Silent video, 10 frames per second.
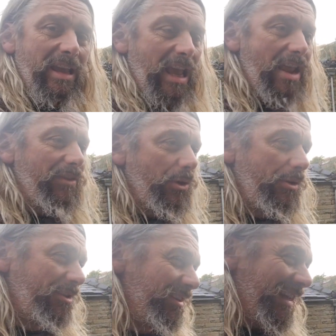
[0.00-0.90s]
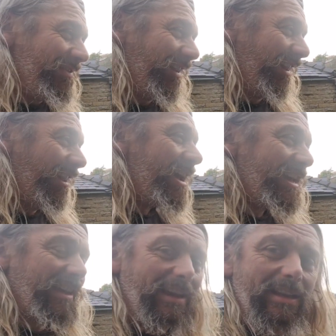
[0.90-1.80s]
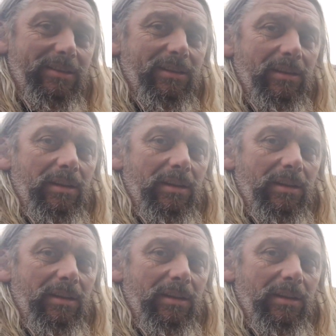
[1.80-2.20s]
even though he doesn't even like it.